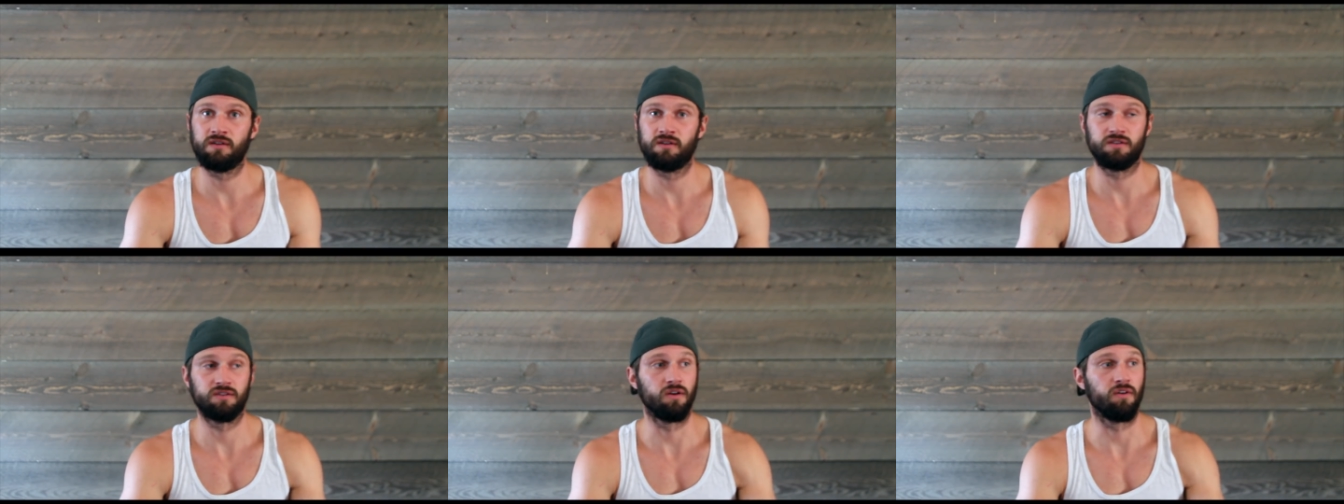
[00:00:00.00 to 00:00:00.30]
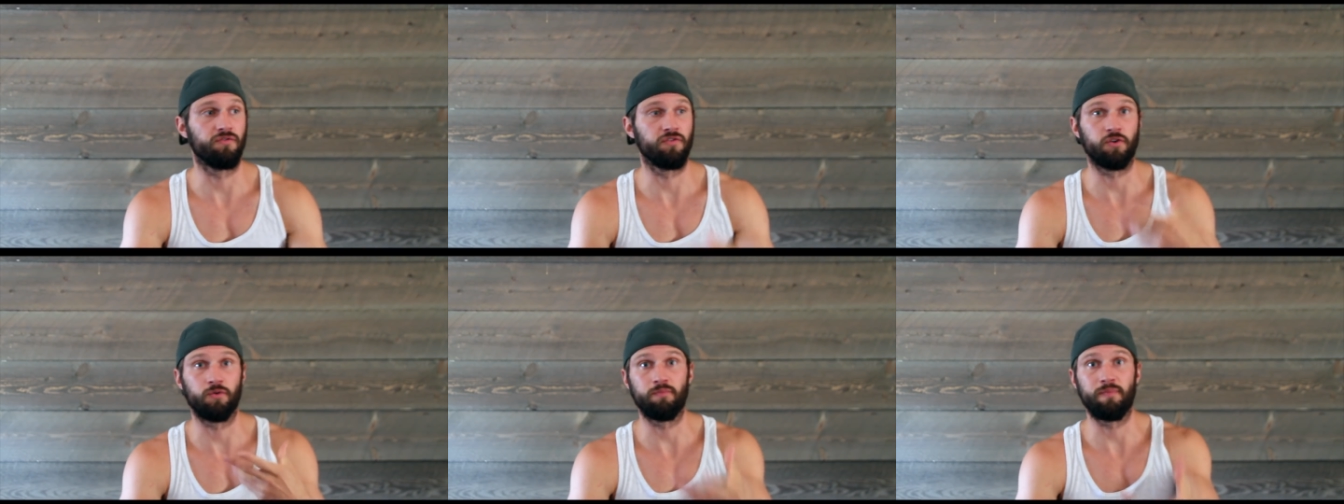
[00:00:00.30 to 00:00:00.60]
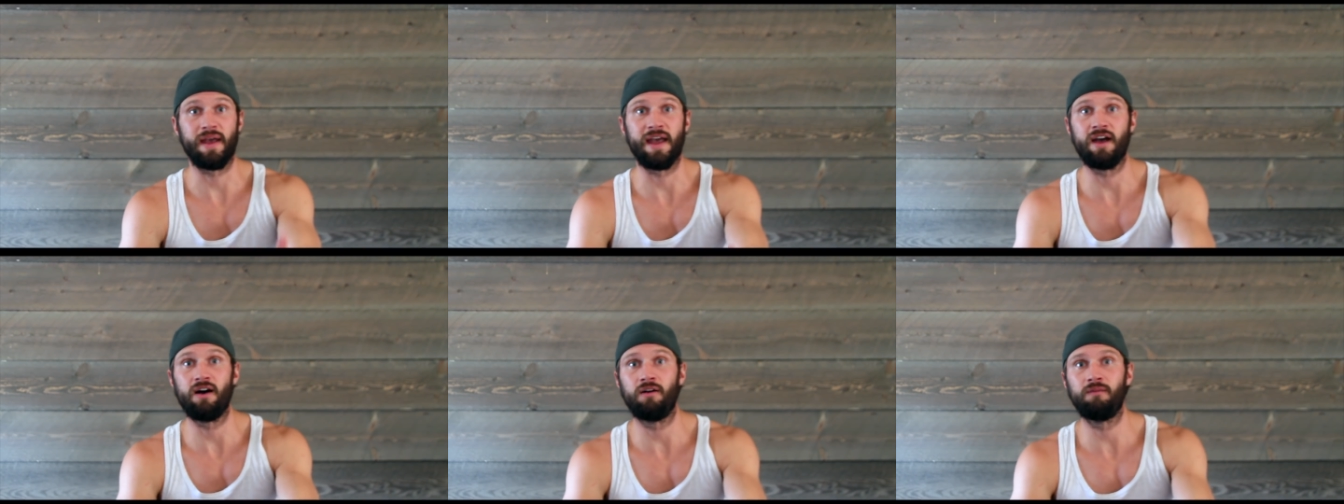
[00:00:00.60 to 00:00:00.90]
So, if you're
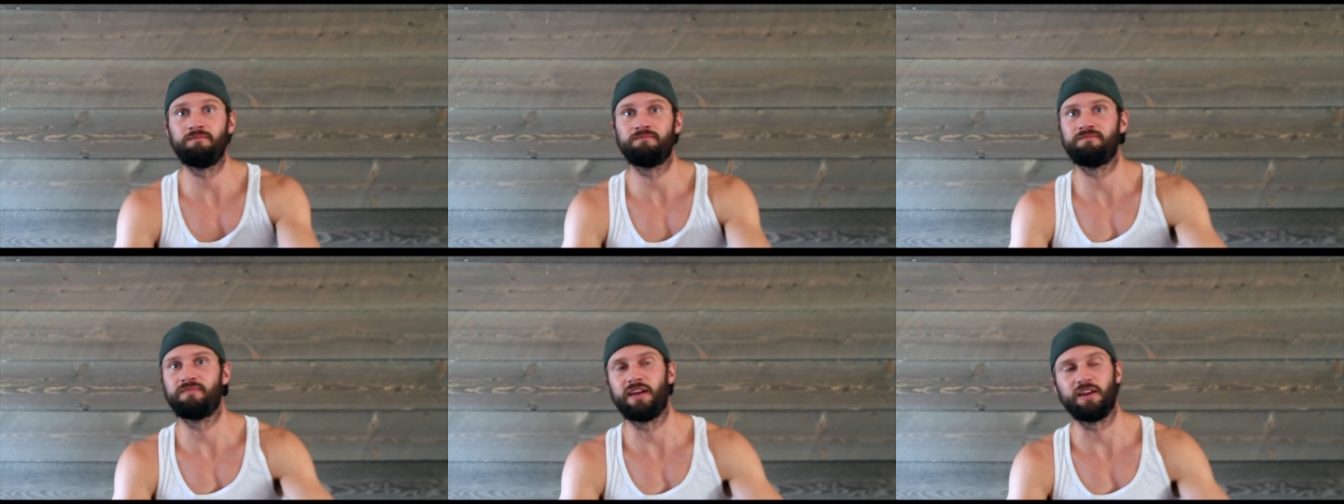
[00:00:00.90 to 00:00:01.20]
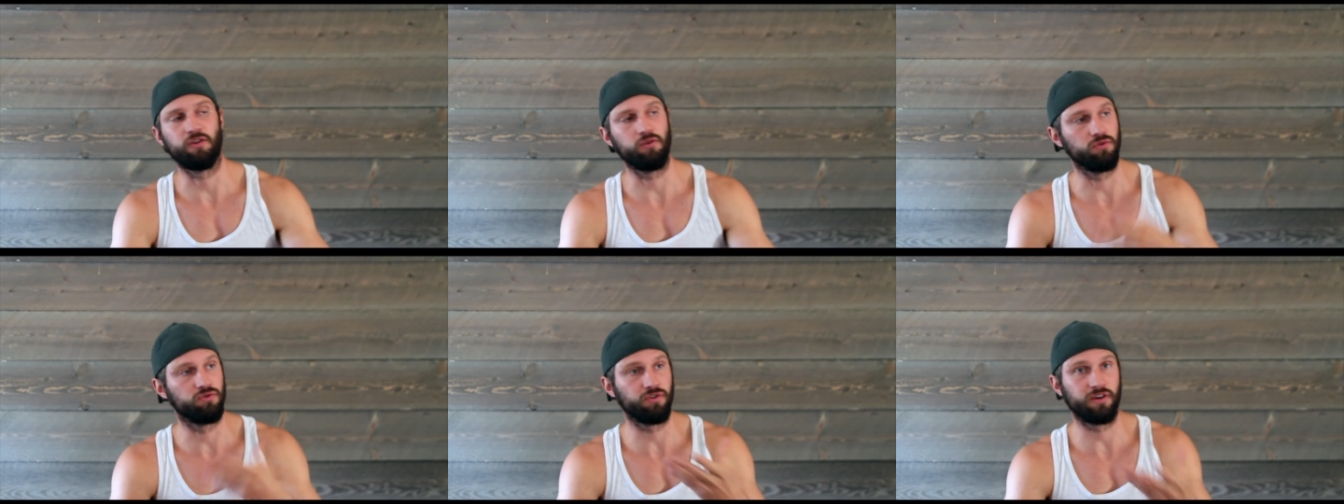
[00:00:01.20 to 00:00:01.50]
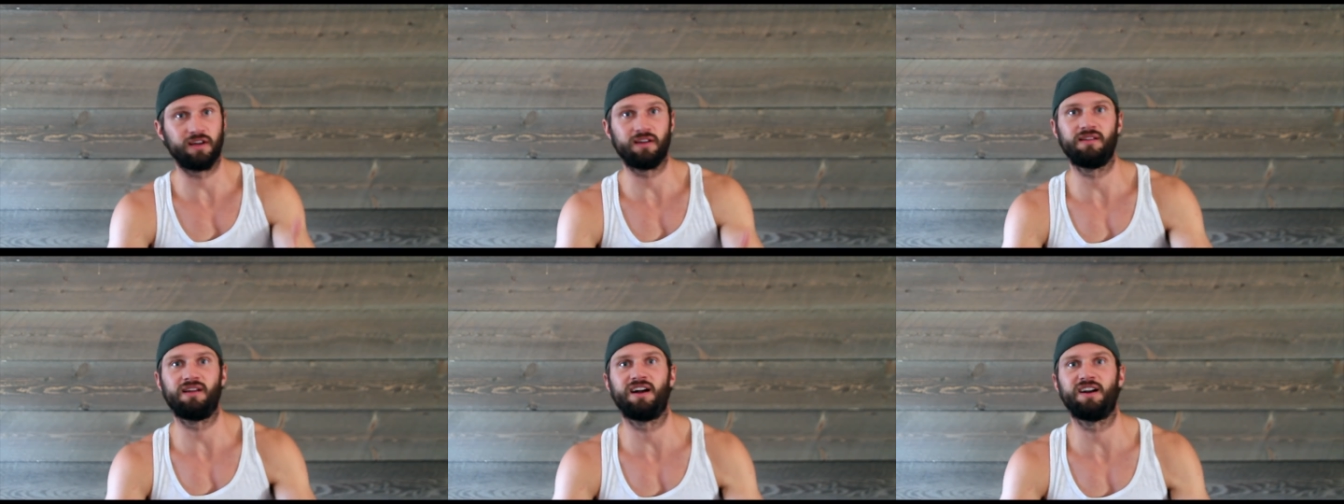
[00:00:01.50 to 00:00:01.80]
male and you
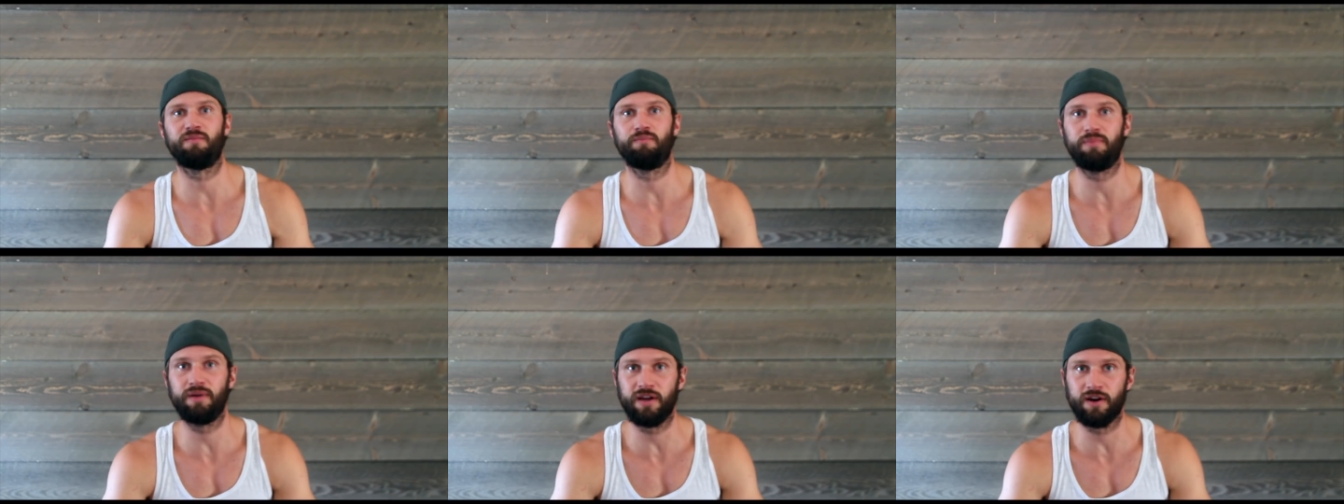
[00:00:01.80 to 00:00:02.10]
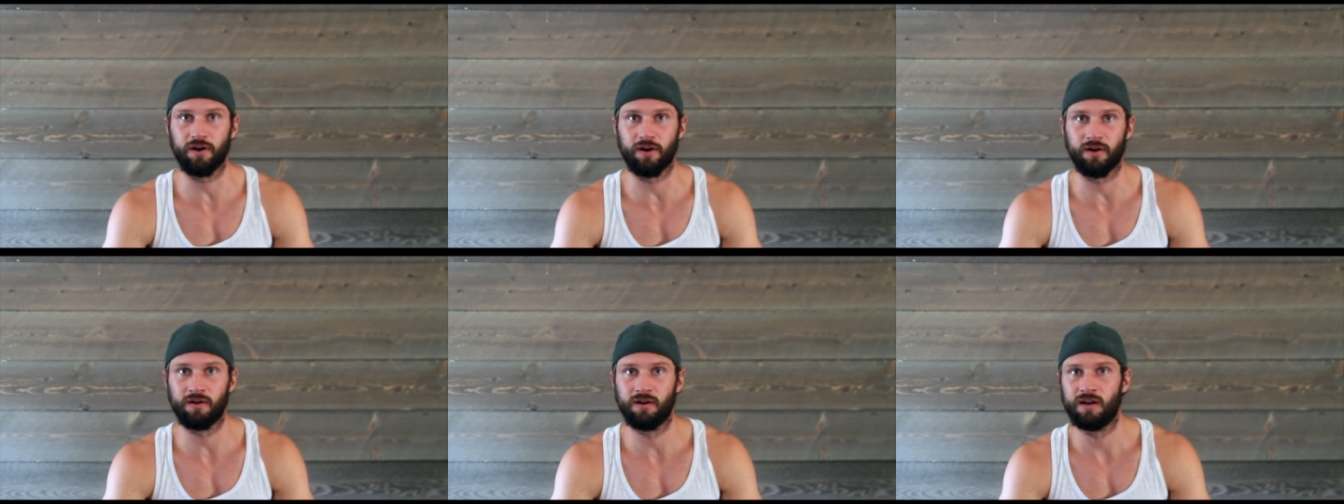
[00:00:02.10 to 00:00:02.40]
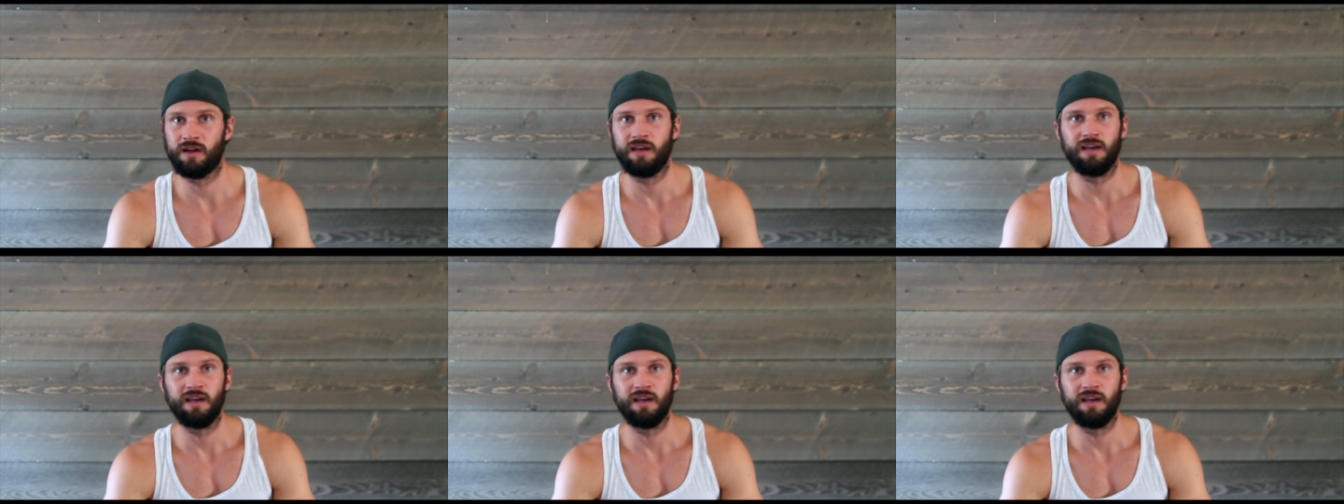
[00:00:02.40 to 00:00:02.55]
drink a lot of beer,